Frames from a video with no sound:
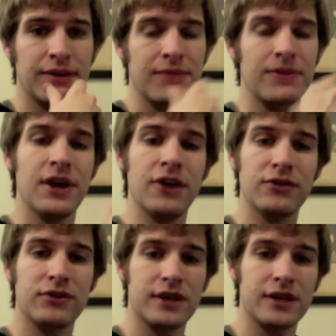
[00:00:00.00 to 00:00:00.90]
The
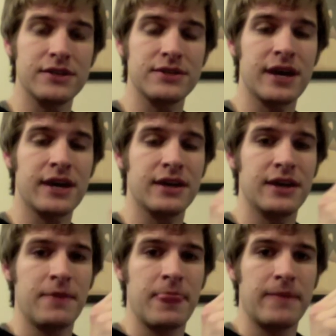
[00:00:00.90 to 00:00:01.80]
other thing is that
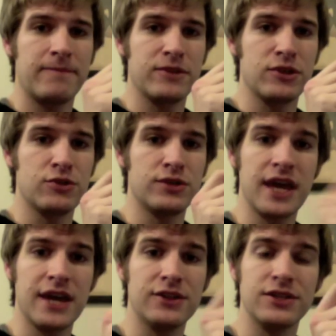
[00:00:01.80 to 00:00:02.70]
you
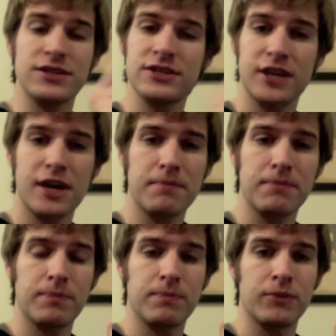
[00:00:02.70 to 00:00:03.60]
tend to skip
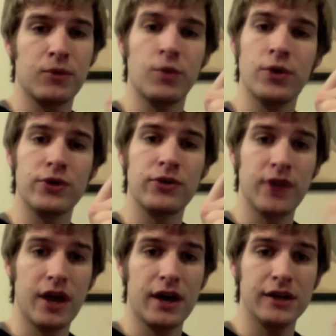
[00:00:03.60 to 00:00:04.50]
the word
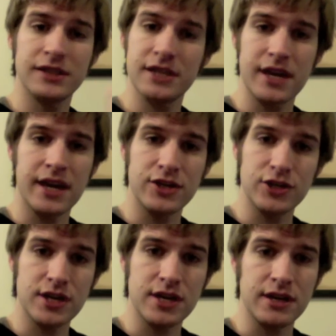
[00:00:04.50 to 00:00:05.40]
the,
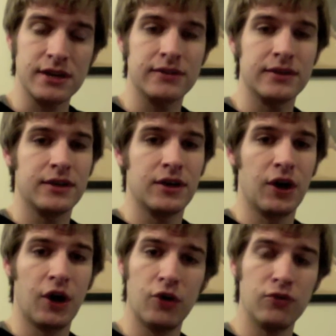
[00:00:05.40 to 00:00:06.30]
T-H-E,
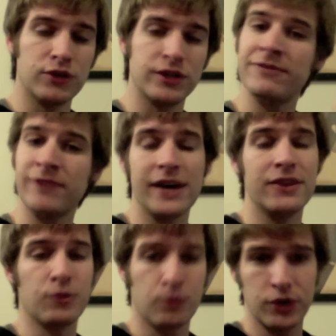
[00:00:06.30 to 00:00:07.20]
over to
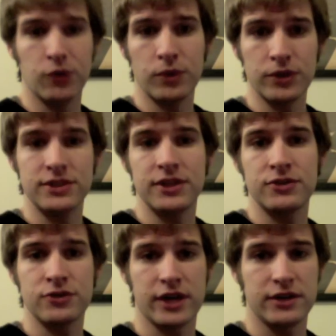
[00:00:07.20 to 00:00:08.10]
find the real words that you're
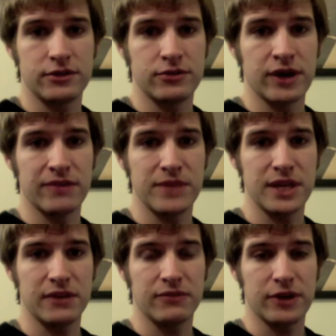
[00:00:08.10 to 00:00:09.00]
trying to derive
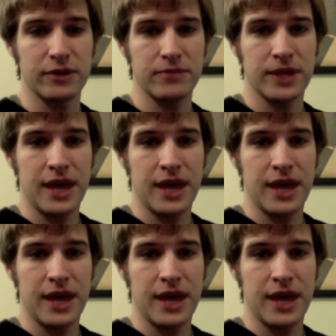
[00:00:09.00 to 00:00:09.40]
meaning from.